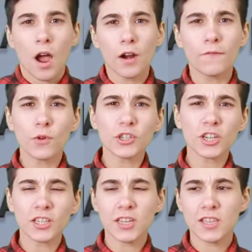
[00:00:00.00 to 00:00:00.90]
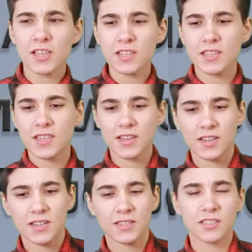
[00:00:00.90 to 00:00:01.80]
Unfortunately, this
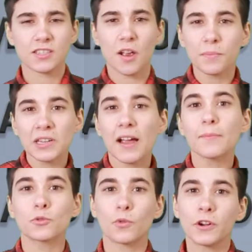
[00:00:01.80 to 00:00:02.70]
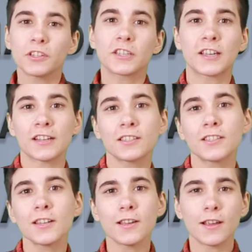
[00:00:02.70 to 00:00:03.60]
thickness sometimes works
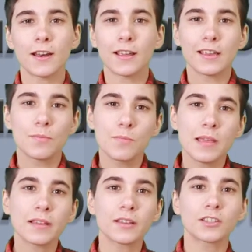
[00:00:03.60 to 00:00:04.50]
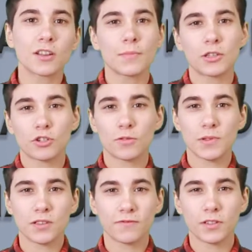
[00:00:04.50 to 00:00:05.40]
against it, and it can make some
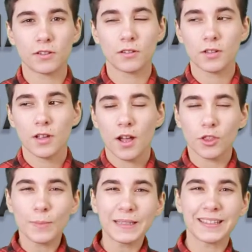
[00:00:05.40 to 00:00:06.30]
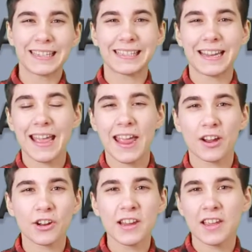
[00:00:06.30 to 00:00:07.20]
instruments feel a little bit less
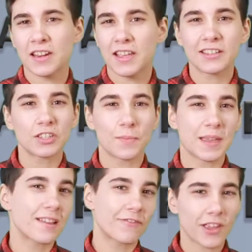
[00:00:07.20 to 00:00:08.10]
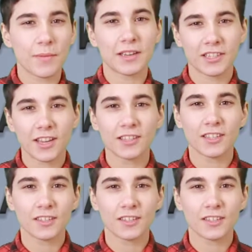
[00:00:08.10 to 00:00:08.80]
airy and intimate, if that makes sense.